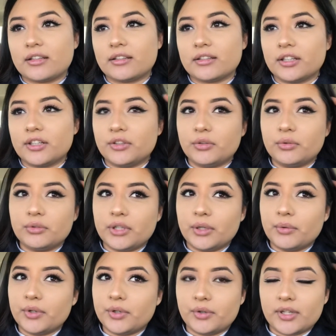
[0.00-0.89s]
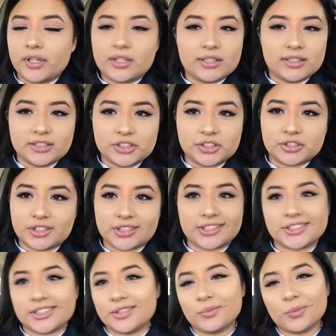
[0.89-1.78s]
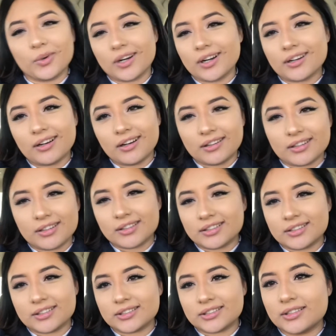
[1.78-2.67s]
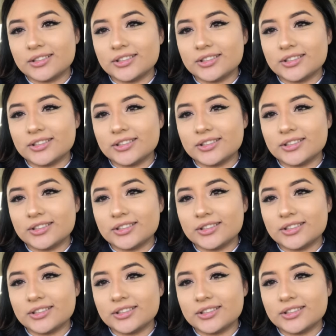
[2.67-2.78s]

they're do they were doing construction work on the